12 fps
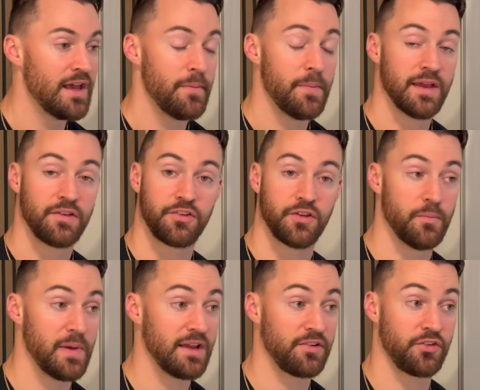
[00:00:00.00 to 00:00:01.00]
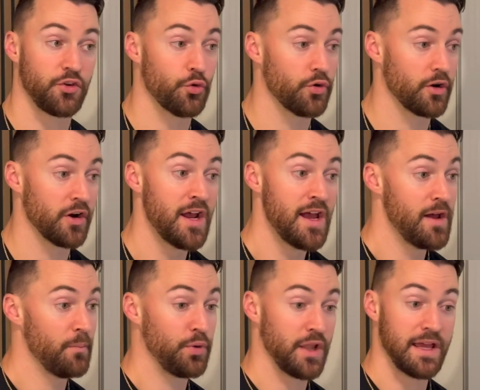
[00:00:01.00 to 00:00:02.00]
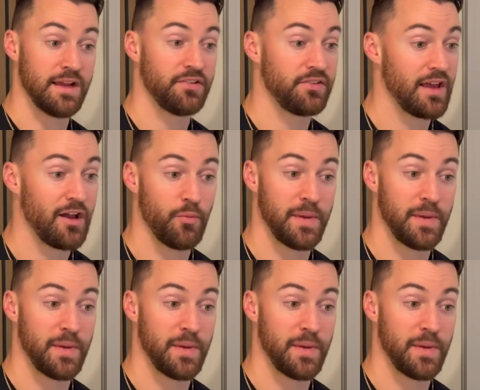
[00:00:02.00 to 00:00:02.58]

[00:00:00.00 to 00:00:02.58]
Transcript: makes your playing style,